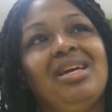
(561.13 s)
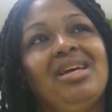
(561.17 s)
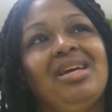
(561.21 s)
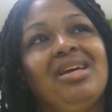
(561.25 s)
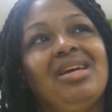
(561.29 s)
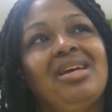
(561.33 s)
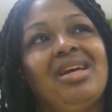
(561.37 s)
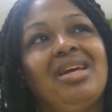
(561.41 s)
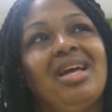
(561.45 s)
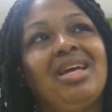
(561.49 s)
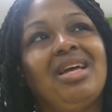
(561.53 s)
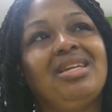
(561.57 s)

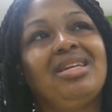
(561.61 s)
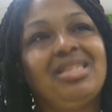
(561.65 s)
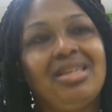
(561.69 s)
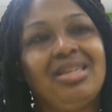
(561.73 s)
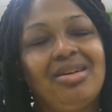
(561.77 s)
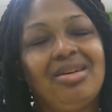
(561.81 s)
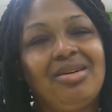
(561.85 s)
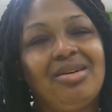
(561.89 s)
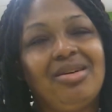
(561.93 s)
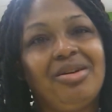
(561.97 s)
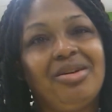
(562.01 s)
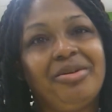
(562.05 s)

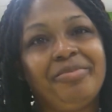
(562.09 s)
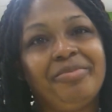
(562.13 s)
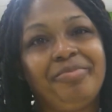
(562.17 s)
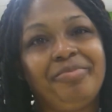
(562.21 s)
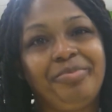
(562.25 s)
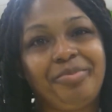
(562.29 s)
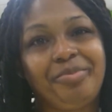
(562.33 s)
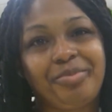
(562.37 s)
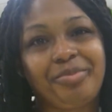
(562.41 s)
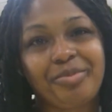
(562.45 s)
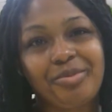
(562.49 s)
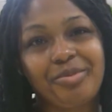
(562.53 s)
until
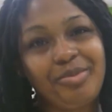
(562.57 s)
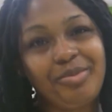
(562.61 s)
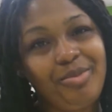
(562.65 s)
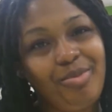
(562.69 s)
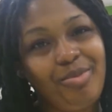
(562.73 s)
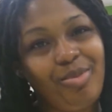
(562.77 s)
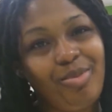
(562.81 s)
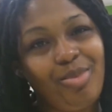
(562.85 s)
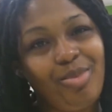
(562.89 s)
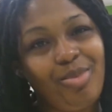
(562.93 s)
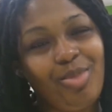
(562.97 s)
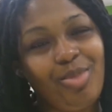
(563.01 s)

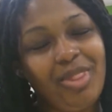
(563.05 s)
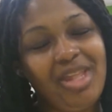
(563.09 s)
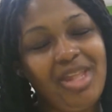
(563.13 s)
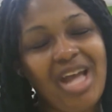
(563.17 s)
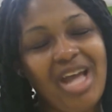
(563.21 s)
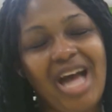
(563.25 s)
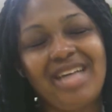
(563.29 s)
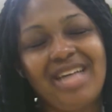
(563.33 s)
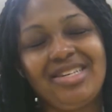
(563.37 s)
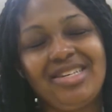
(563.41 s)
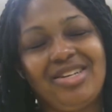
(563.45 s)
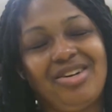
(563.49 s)

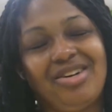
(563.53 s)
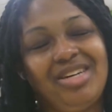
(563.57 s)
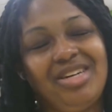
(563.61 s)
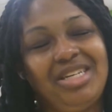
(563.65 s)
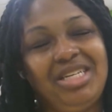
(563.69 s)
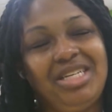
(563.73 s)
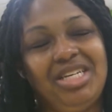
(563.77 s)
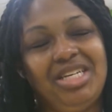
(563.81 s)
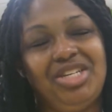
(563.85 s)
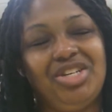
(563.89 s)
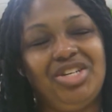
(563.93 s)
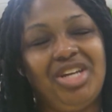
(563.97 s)
I started
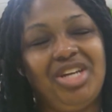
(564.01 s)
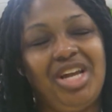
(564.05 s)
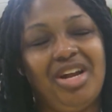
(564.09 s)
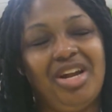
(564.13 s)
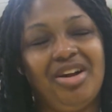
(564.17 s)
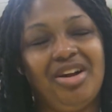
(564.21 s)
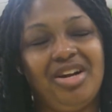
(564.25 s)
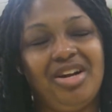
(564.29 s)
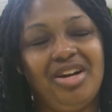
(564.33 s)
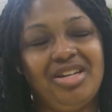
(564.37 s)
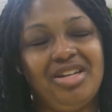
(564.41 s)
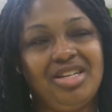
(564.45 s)
teaching here
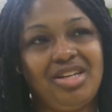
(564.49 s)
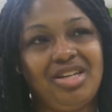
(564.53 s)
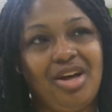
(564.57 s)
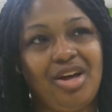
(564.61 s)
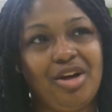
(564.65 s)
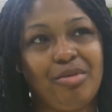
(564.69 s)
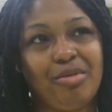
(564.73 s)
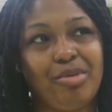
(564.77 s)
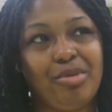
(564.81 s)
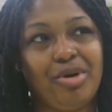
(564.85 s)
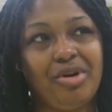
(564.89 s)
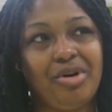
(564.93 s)
in the
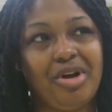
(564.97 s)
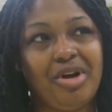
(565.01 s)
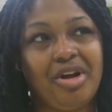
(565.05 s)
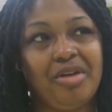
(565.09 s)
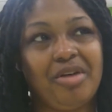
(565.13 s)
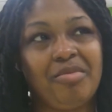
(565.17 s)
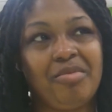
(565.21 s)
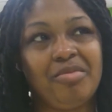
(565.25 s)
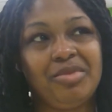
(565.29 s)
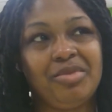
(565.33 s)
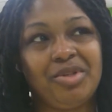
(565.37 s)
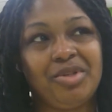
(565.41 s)
TaLK
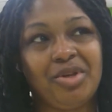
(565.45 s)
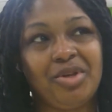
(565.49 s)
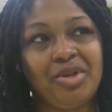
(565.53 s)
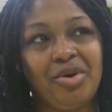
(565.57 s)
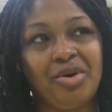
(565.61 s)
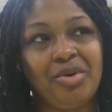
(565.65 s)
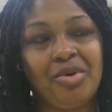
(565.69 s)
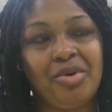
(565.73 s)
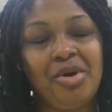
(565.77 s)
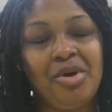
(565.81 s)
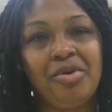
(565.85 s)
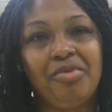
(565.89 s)
program. So
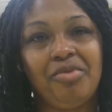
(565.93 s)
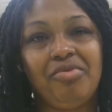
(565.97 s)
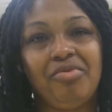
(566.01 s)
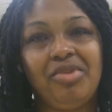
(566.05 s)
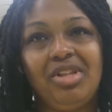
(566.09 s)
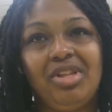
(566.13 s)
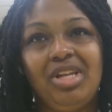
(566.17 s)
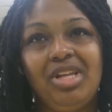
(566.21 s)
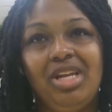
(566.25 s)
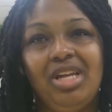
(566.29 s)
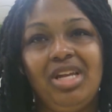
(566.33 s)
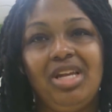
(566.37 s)

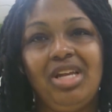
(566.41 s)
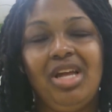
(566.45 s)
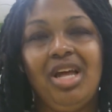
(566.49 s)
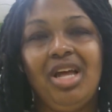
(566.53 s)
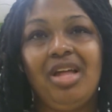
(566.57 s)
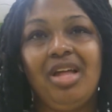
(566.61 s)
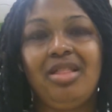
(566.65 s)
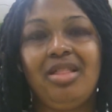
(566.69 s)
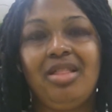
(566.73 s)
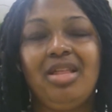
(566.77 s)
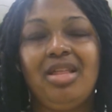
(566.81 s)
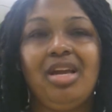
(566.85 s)
really
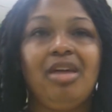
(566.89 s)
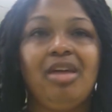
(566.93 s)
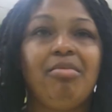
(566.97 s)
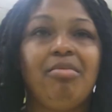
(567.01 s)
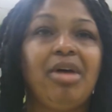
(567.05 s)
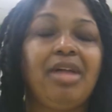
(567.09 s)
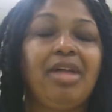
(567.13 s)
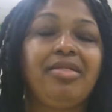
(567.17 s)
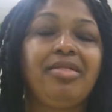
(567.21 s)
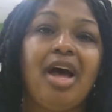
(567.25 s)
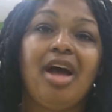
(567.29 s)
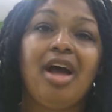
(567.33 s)
think
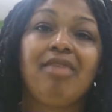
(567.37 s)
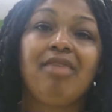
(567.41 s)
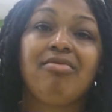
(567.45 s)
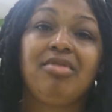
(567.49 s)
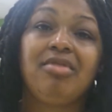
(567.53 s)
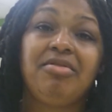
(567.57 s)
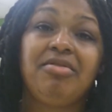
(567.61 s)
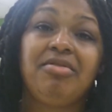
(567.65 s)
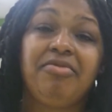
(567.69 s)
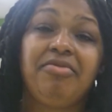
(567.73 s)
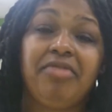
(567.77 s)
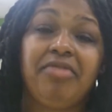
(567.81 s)
about that,
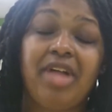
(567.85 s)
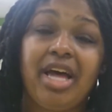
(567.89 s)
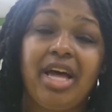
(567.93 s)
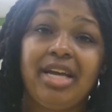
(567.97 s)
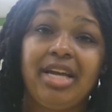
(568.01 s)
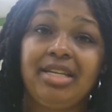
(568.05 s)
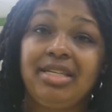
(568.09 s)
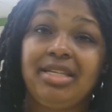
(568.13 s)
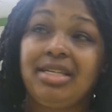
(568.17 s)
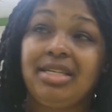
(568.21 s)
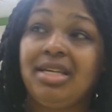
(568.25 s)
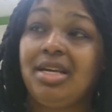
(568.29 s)

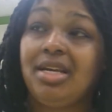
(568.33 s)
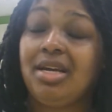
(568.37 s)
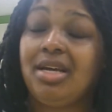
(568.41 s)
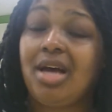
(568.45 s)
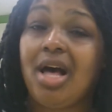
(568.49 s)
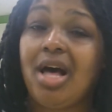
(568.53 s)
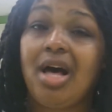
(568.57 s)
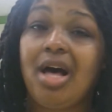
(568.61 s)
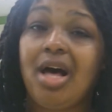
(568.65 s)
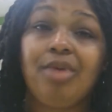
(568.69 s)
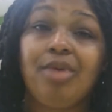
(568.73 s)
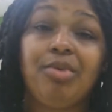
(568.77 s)
reflect,
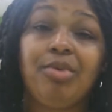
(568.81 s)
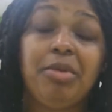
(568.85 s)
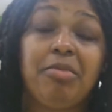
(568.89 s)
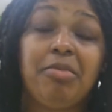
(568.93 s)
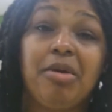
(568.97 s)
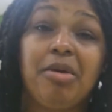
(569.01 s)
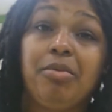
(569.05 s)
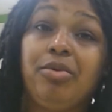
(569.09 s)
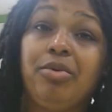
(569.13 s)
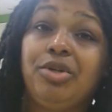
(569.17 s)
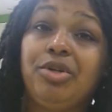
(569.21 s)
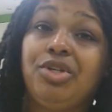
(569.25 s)

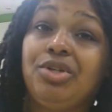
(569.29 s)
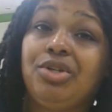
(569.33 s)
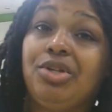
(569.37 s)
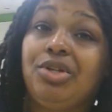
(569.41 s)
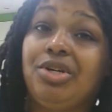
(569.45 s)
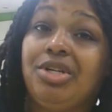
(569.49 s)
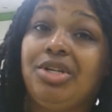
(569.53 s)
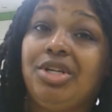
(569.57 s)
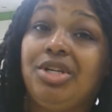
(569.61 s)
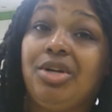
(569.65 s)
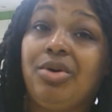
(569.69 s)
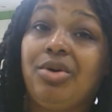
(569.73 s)
remember what you learned
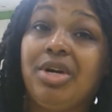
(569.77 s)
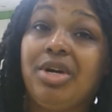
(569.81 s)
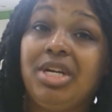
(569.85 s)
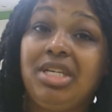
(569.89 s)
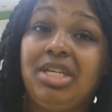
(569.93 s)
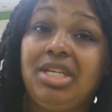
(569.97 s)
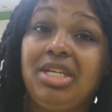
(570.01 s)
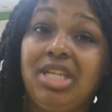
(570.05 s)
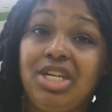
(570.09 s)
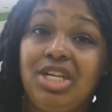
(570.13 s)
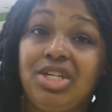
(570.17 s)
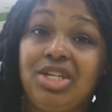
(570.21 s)
in
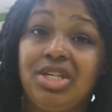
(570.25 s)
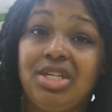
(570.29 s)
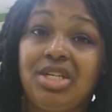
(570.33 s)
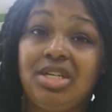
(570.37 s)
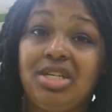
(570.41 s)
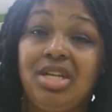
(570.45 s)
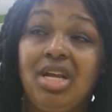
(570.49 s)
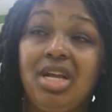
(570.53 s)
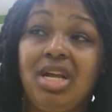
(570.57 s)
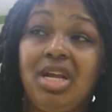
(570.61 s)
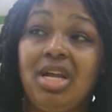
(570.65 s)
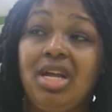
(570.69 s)
orientation,
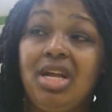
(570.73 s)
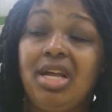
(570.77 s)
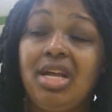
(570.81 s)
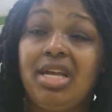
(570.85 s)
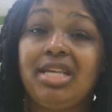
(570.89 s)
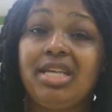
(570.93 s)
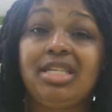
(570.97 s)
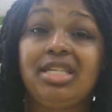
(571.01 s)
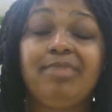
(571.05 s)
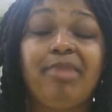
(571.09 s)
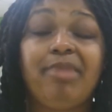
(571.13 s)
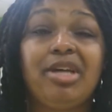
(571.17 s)

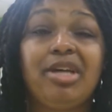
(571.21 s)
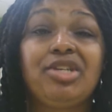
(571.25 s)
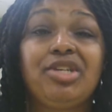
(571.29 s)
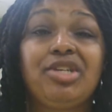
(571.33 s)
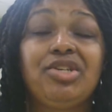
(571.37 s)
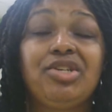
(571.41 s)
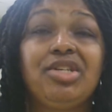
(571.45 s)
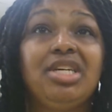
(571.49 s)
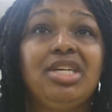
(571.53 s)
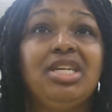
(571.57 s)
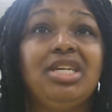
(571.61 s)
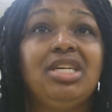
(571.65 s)

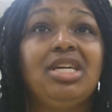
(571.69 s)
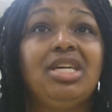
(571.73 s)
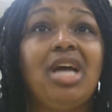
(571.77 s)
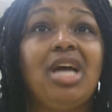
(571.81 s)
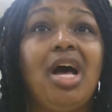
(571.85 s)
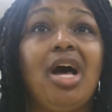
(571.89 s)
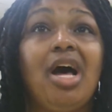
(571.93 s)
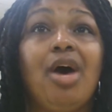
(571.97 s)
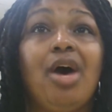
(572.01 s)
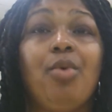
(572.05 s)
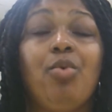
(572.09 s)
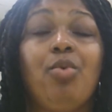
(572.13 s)
especially
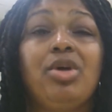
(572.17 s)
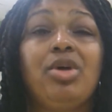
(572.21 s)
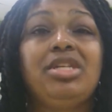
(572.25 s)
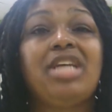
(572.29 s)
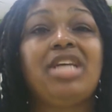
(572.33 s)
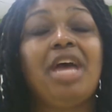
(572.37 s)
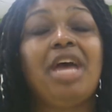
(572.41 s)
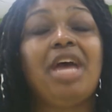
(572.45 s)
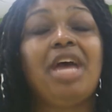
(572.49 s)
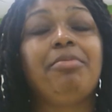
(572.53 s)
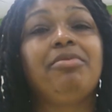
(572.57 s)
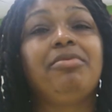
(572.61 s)
what
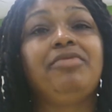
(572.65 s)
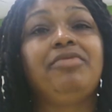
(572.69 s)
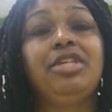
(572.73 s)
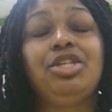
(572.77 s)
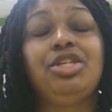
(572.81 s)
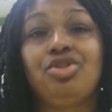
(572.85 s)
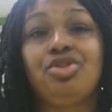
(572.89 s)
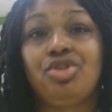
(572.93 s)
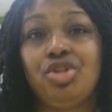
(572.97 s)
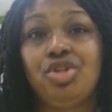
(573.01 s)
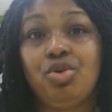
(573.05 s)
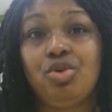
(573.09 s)
type of teacher
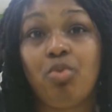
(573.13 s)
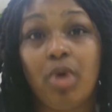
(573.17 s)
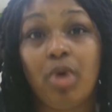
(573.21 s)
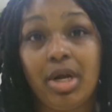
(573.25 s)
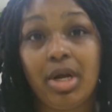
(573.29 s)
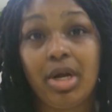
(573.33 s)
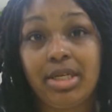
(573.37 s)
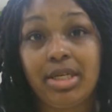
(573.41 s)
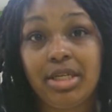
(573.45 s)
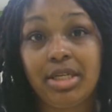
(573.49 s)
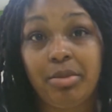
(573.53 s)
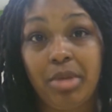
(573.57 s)
you want
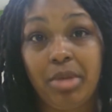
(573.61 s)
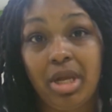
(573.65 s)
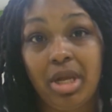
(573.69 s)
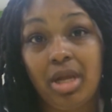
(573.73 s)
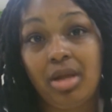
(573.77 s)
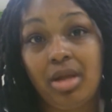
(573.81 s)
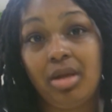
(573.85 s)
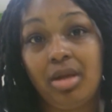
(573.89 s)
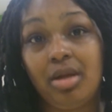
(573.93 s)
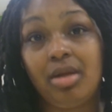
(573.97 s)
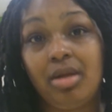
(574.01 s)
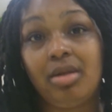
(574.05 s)
to be.
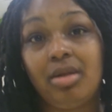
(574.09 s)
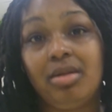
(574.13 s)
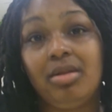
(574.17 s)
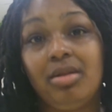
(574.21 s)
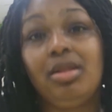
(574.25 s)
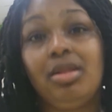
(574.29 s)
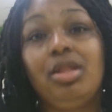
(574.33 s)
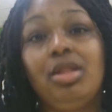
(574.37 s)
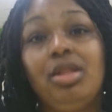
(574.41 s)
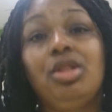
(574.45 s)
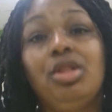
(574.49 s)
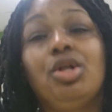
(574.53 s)

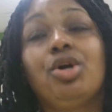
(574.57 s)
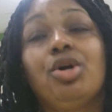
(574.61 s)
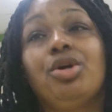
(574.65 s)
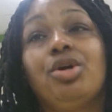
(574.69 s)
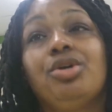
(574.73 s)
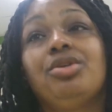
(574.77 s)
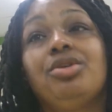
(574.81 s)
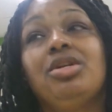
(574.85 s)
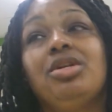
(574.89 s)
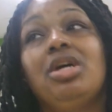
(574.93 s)
Learn